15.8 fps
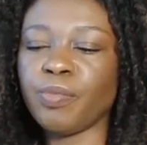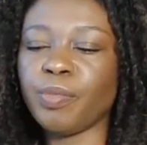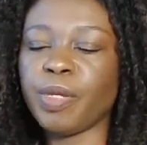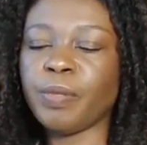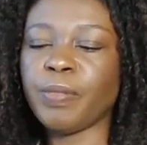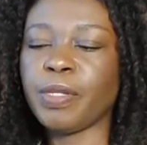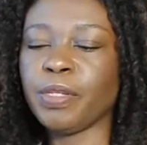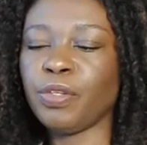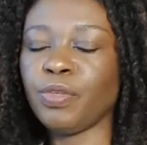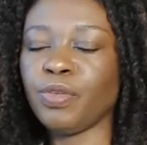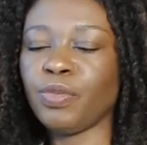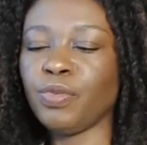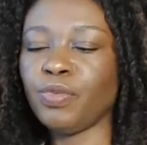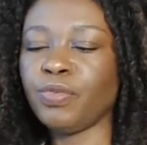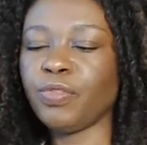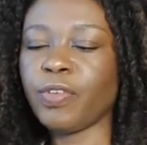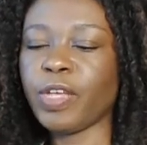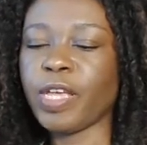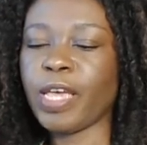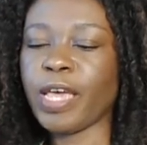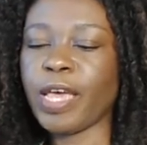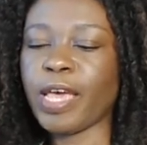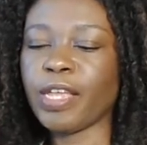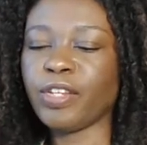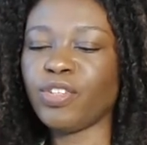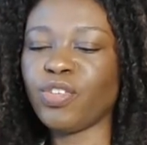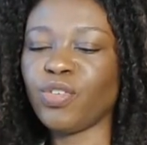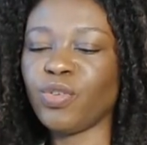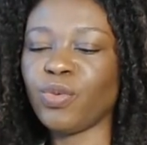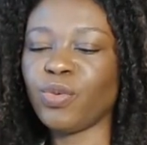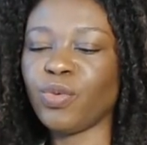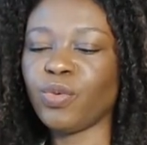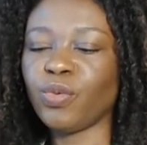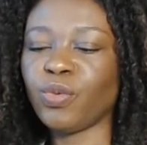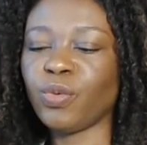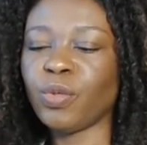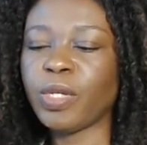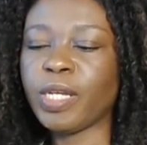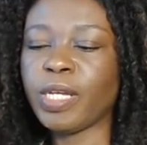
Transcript: Maybe you've had to